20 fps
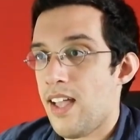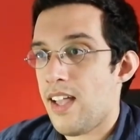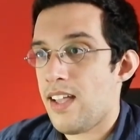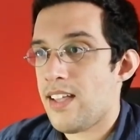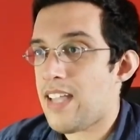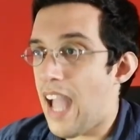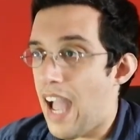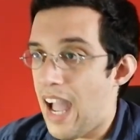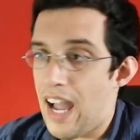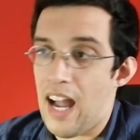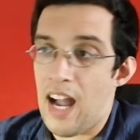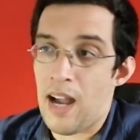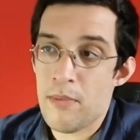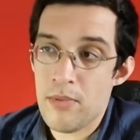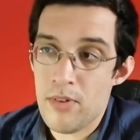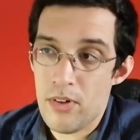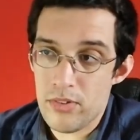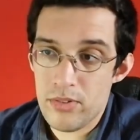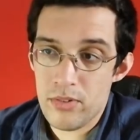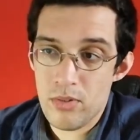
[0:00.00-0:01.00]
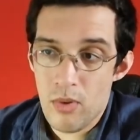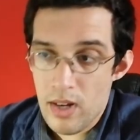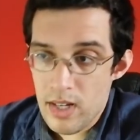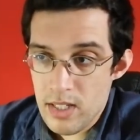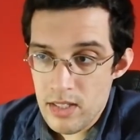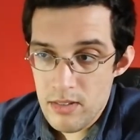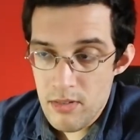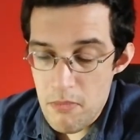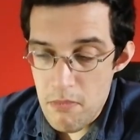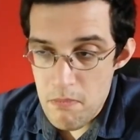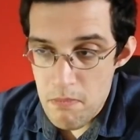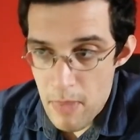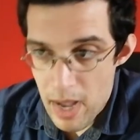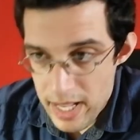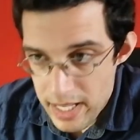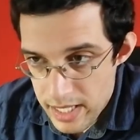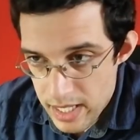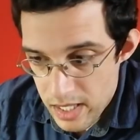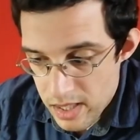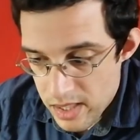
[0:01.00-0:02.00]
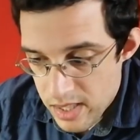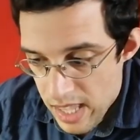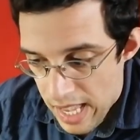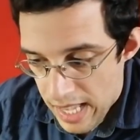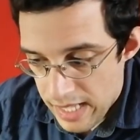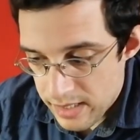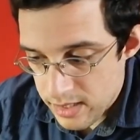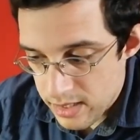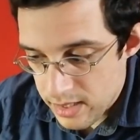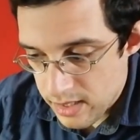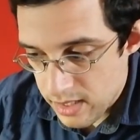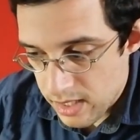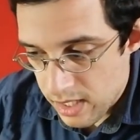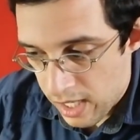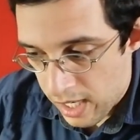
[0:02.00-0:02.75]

yeah, I'm not trying to make it that.